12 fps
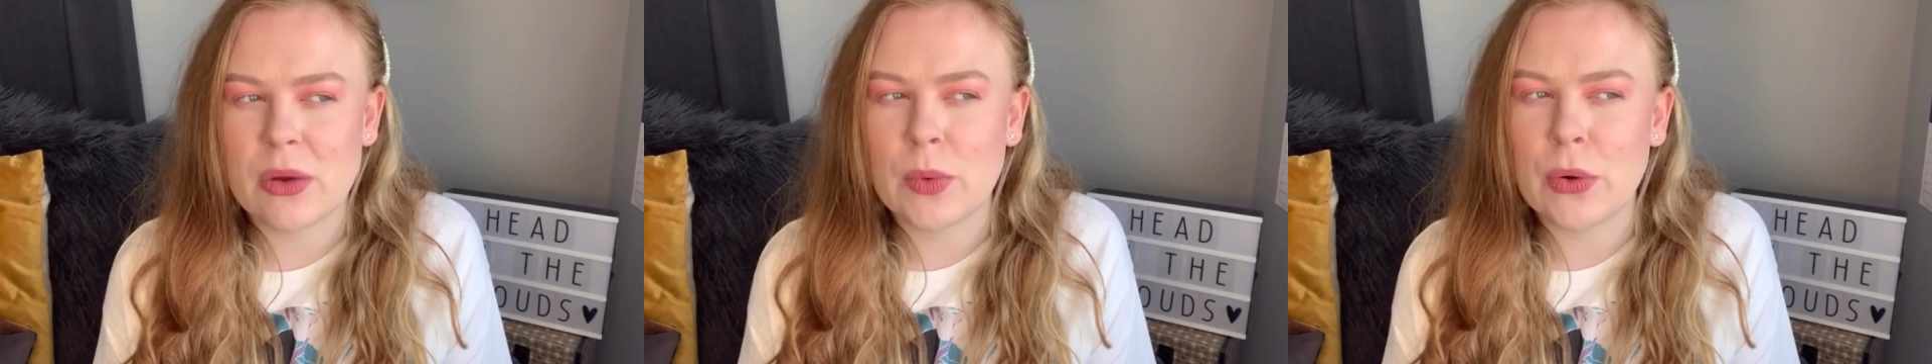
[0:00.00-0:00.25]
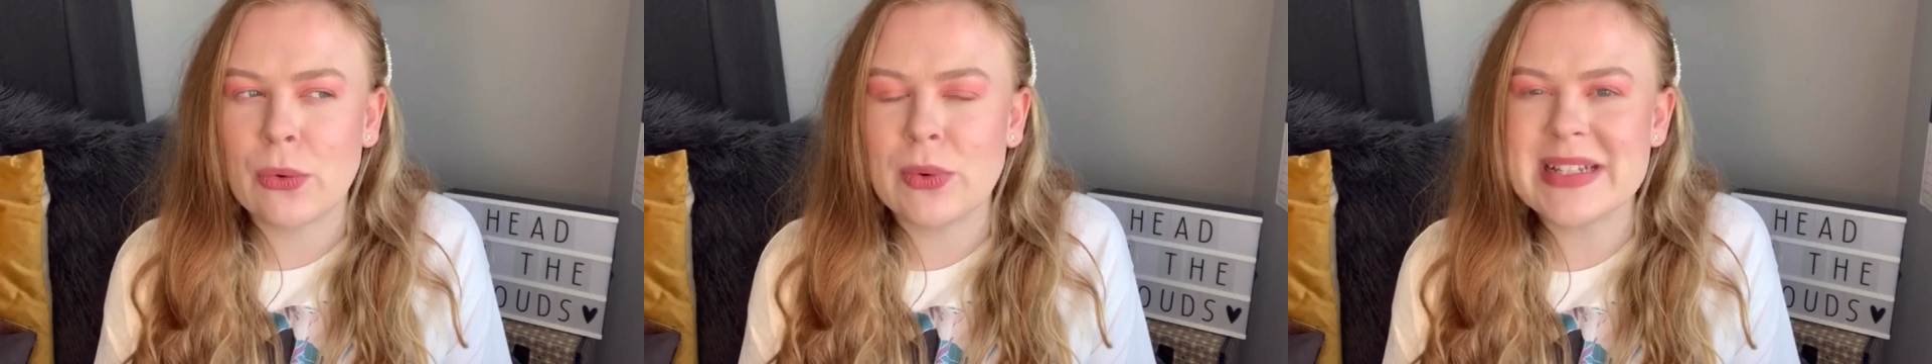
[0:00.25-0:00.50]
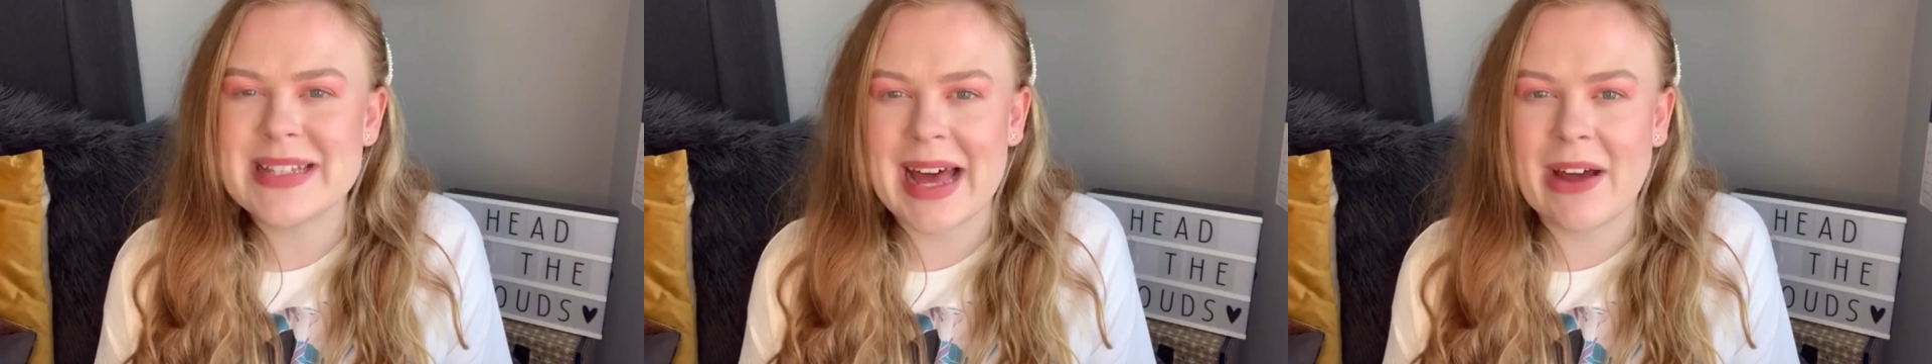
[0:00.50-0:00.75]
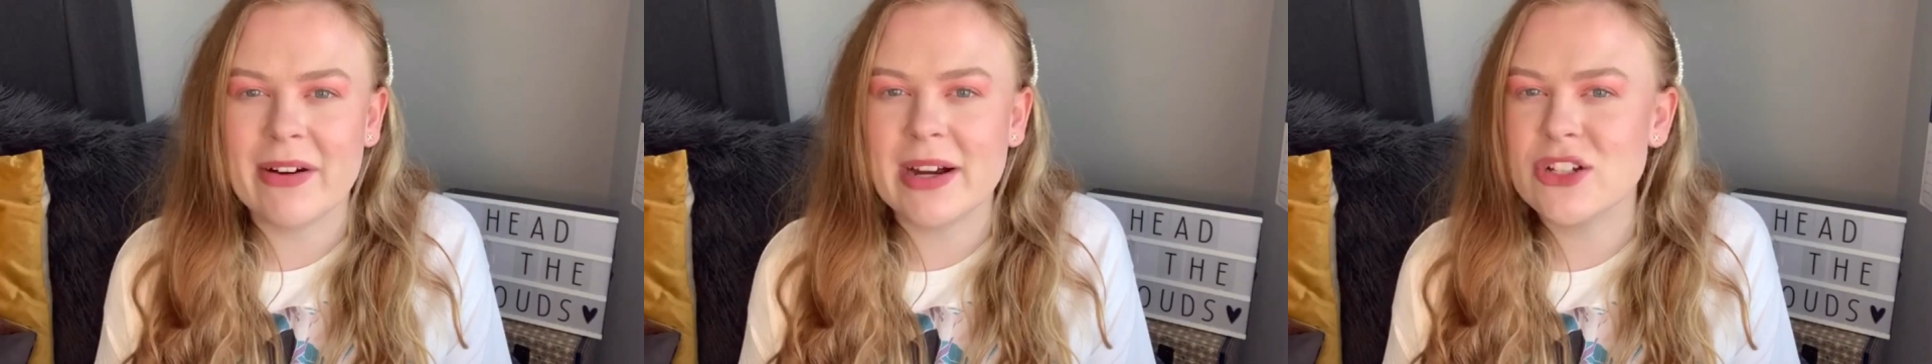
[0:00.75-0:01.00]
We're always
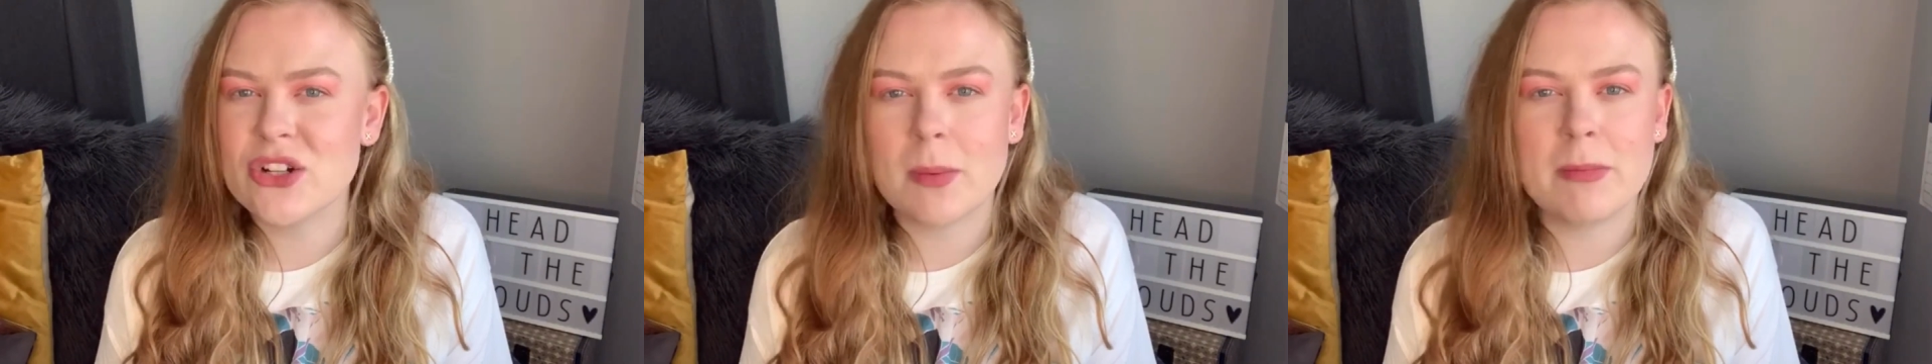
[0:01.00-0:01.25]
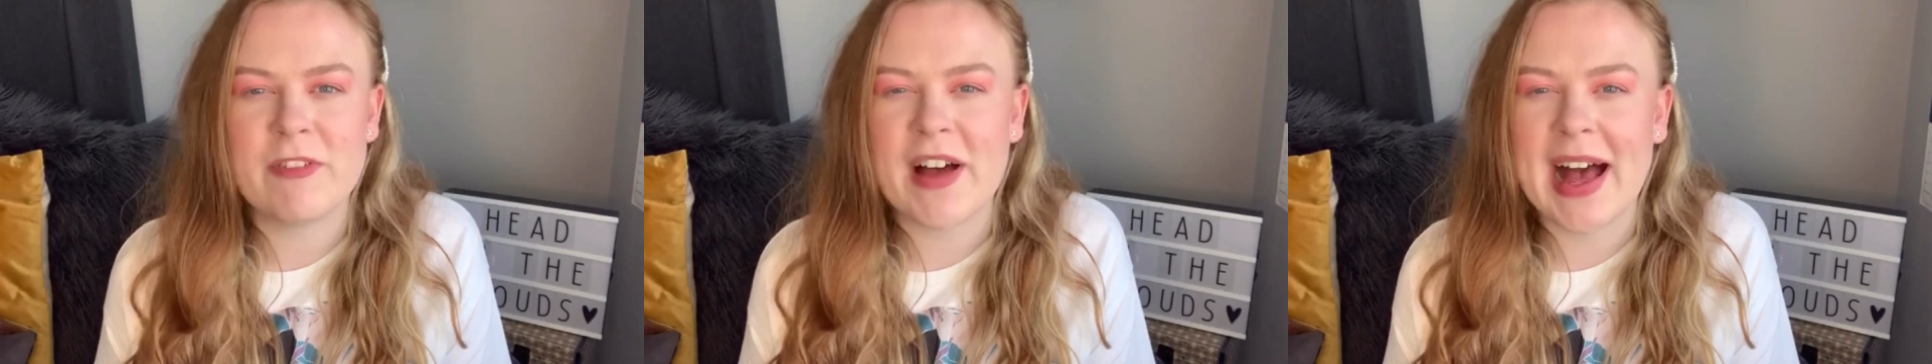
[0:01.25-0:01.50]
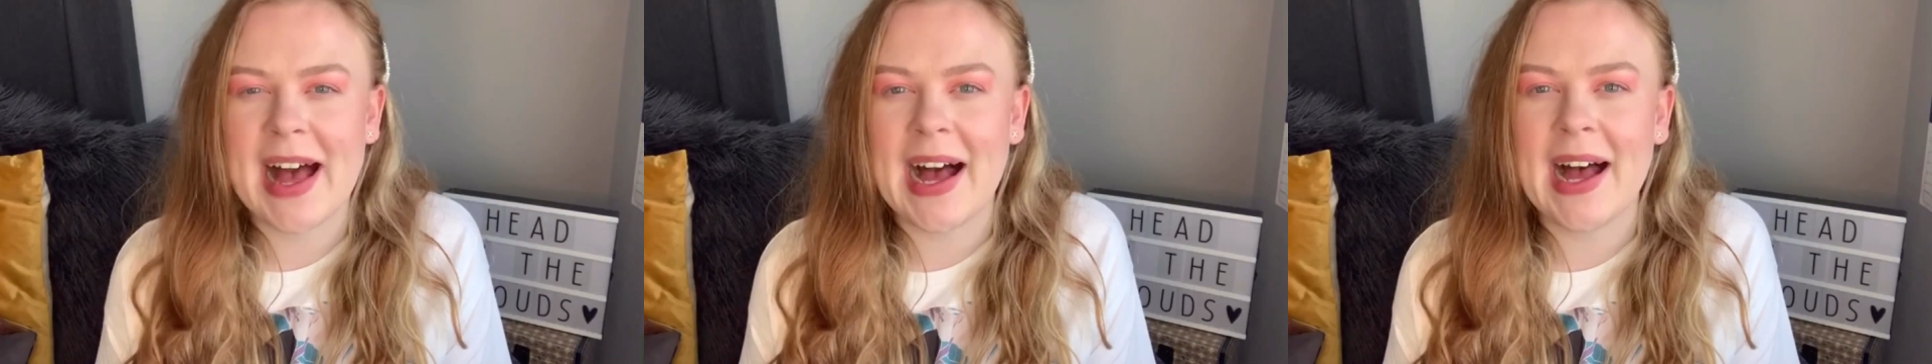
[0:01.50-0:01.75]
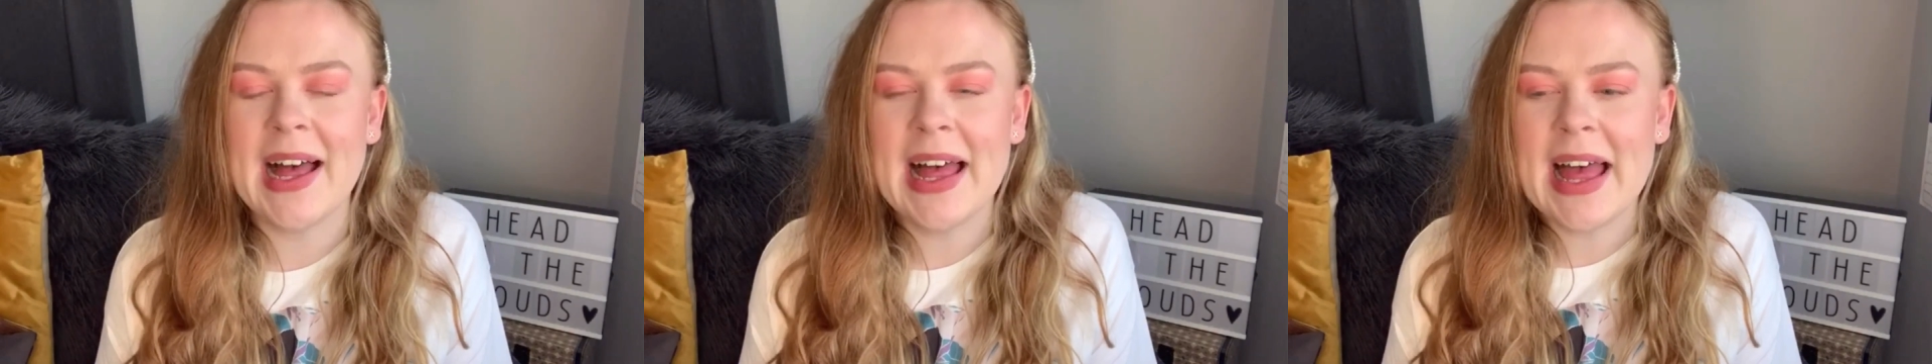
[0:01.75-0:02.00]
there at a drop of a hat.